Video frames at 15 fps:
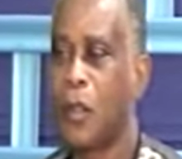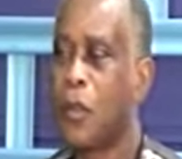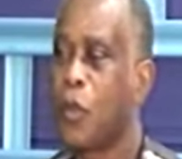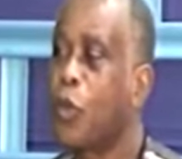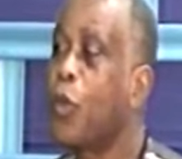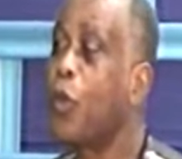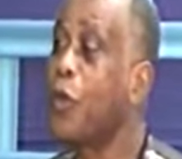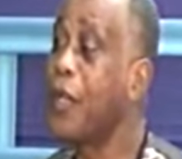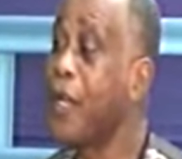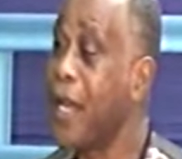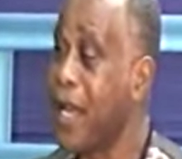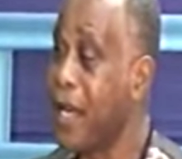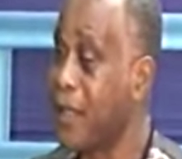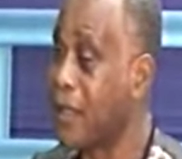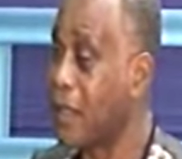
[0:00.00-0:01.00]
two
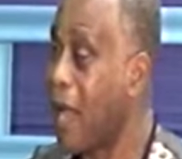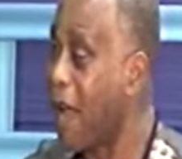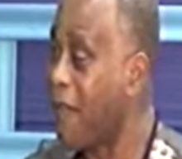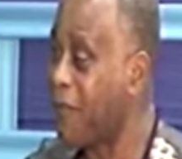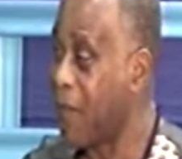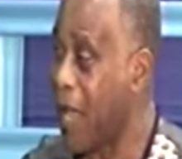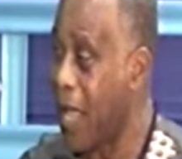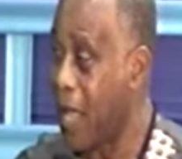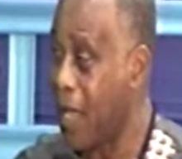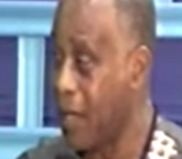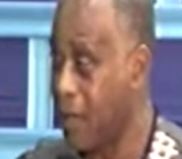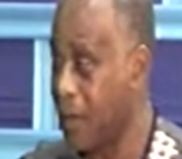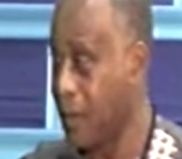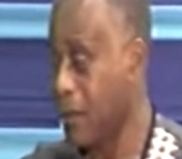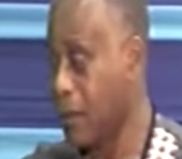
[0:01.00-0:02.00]
years after
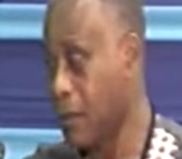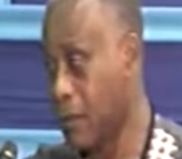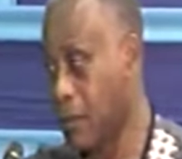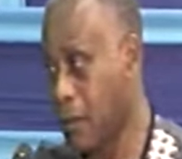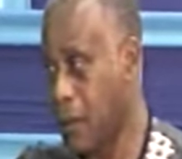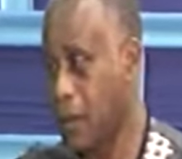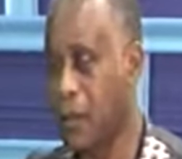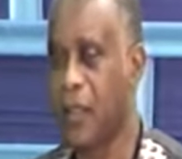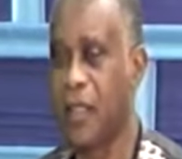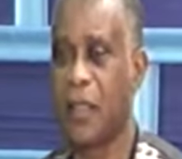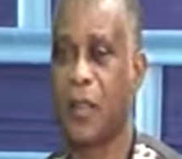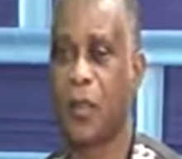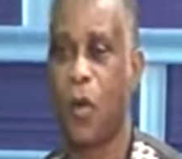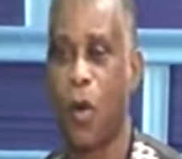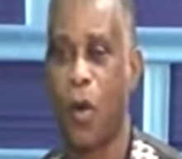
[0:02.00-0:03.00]
this
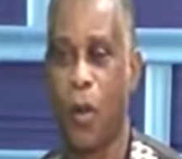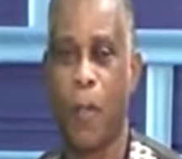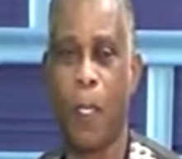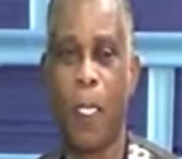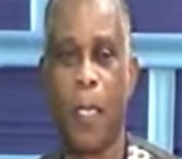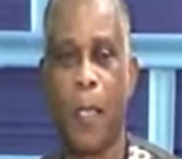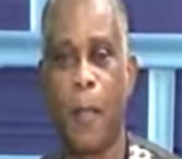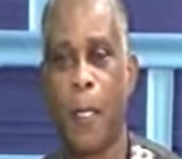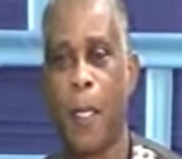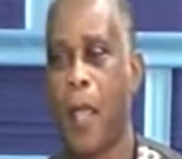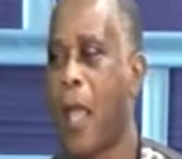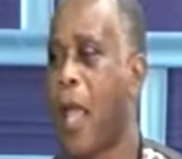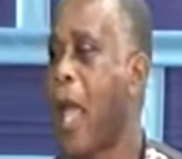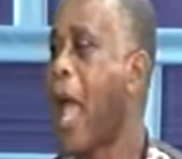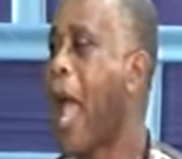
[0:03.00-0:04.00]
call,
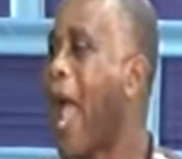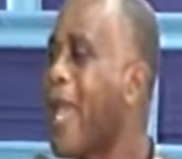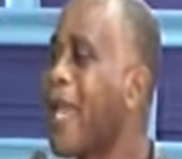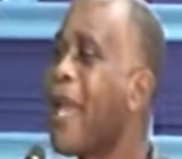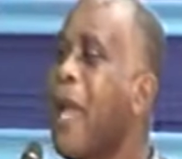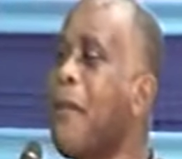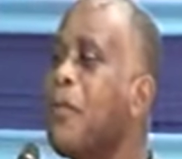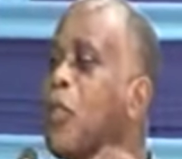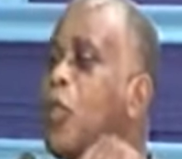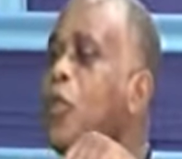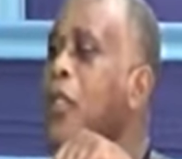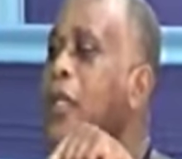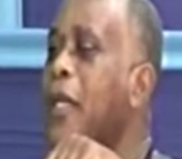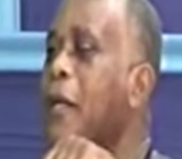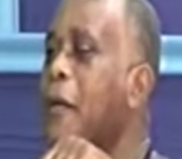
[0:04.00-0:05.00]
I came to
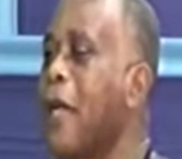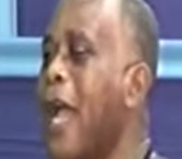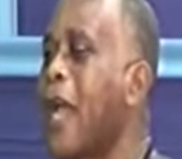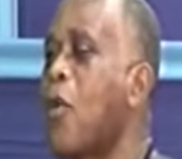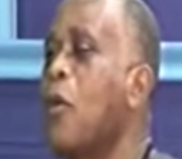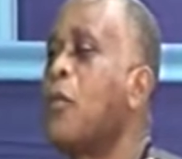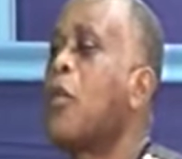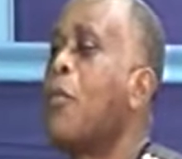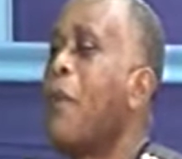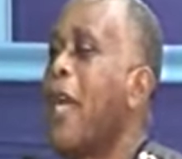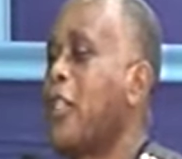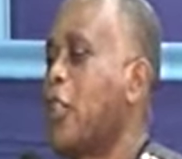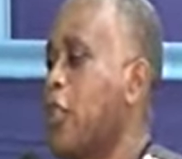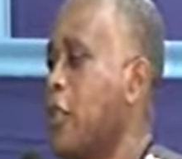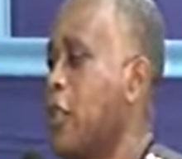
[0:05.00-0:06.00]
the I come to my
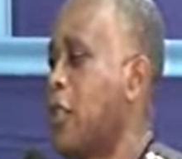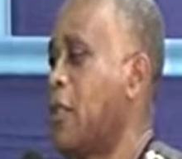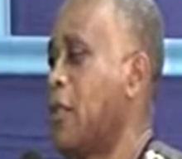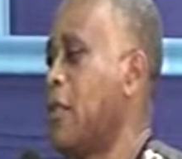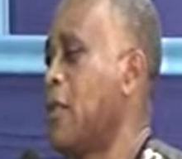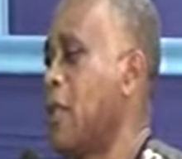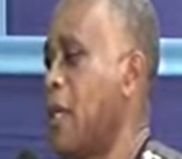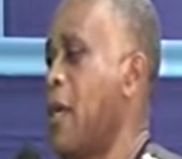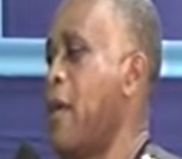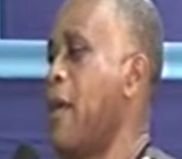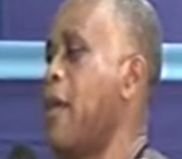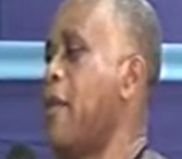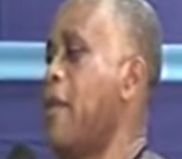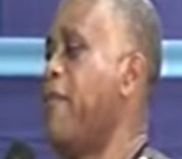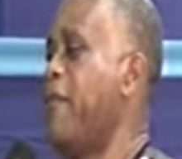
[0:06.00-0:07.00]
church
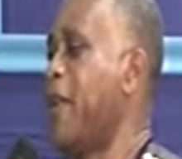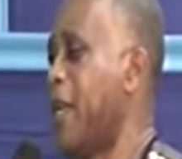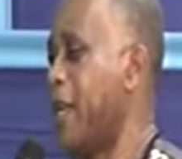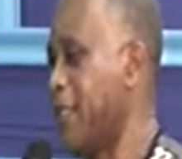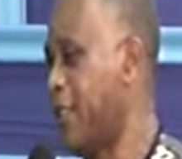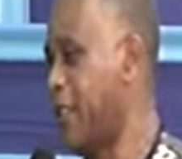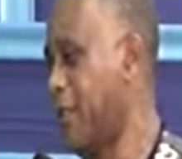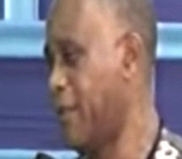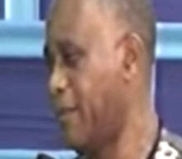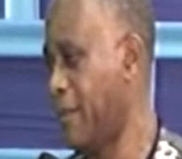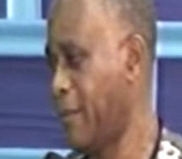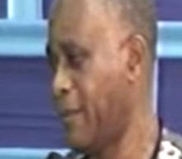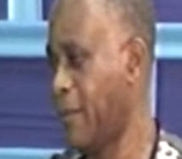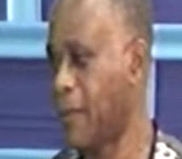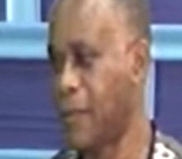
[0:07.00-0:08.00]
in the village.
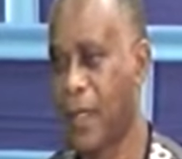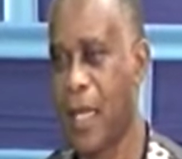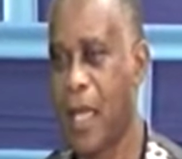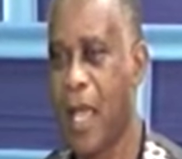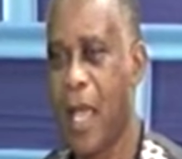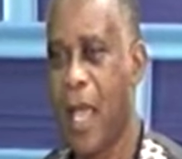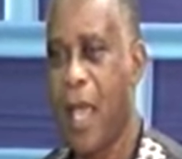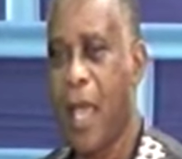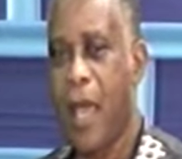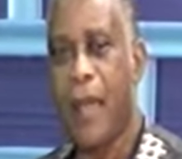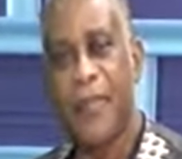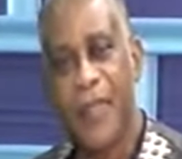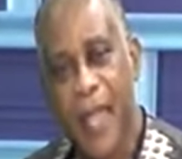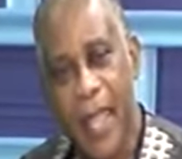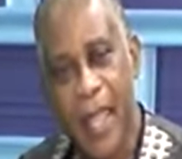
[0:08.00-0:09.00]

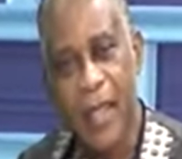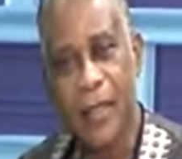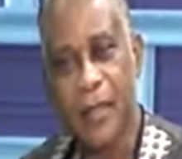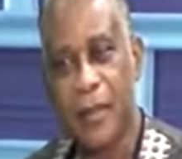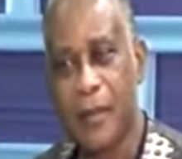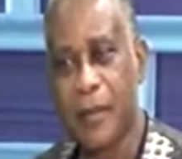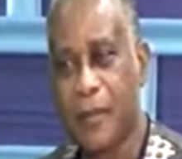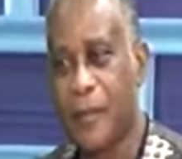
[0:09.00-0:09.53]
And then